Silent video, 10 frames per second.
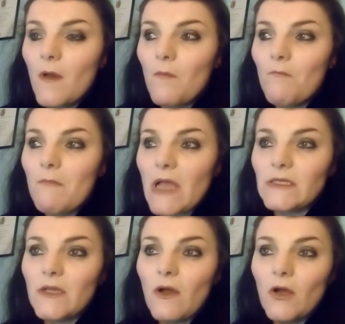
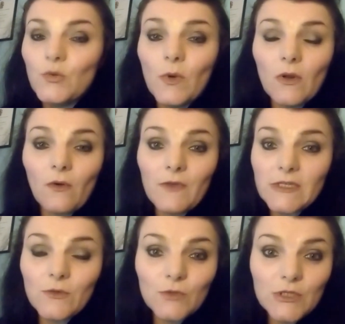Massage will
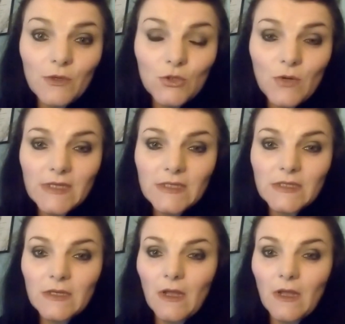obviously also address,